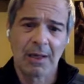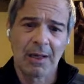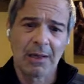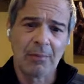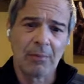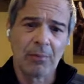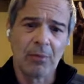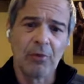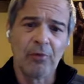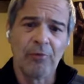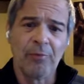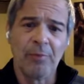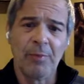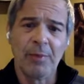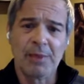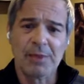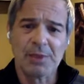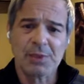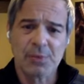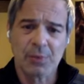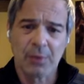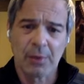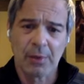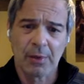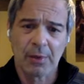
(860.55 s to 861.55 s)
and
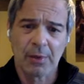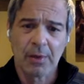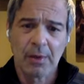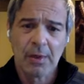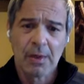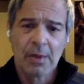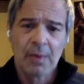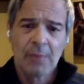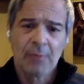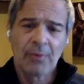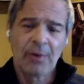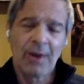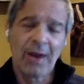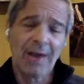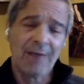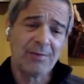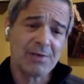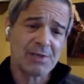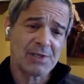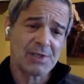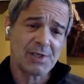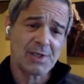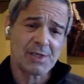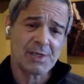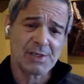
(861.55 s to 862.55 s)
movements where
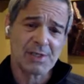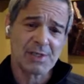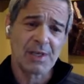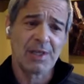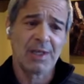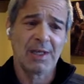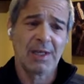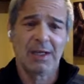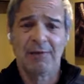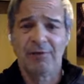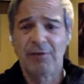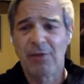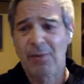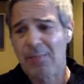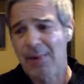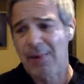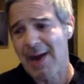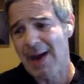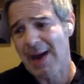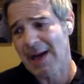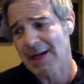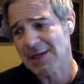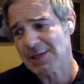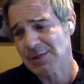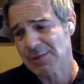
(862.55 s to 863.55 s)
privacy is a thing of the
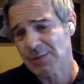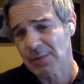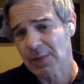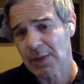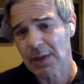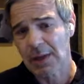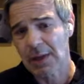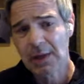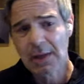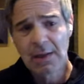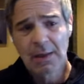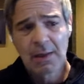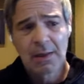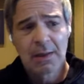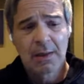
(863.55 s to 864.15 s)
past, where,